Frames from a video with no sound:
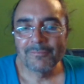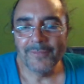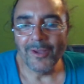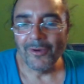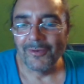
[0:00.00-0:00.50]

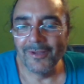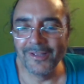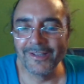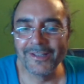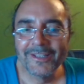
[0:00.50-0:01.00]
No,
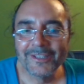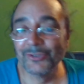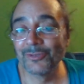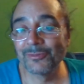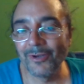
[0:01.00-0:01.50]

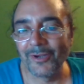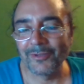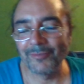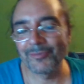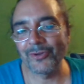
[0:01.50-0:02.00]
you're
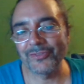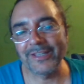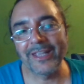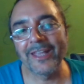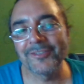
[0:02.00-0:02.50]
wrong. Of course,
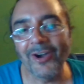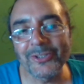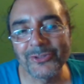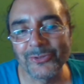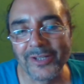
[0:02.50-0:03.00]
it can't talk
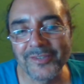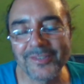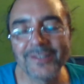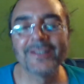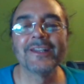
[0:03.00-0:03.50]
to us.
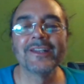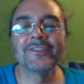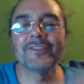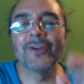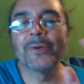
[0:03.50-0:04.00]

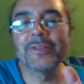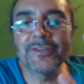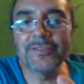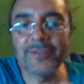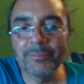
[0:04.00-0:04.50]
So it
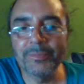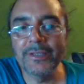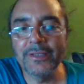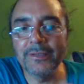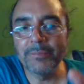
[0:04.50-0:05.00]
just
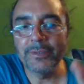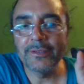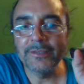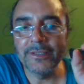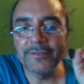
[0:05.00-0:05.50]
simply
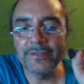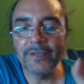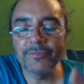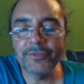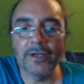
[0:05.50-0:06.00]
is
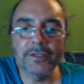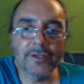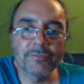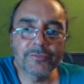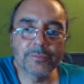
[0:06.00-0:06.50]
left
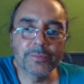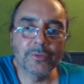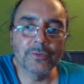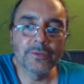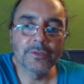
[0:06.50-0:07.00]

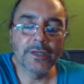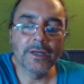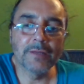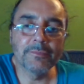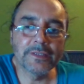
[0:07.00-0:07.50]
uncomfortable,
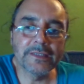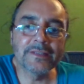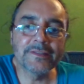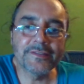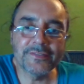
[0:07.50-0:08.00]

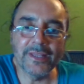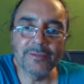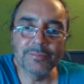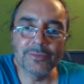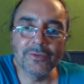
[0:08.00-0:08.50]

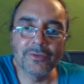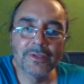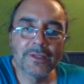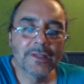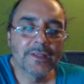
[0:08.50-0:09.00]
unstable,
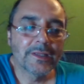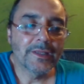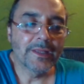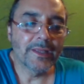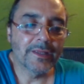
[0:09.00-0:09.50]

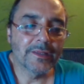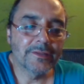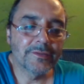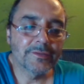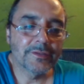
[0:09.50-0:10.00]

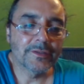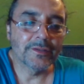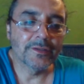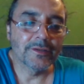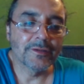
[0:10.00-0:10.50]
and
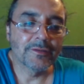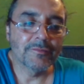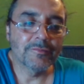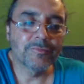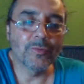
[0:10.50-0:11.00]

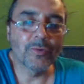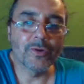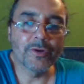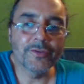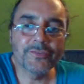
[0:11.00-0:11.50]

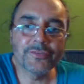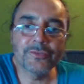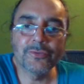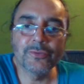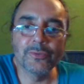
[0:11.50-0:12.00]
forced
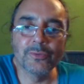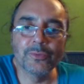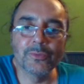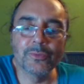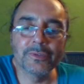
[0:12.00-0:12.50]

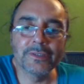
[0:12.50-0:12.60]
to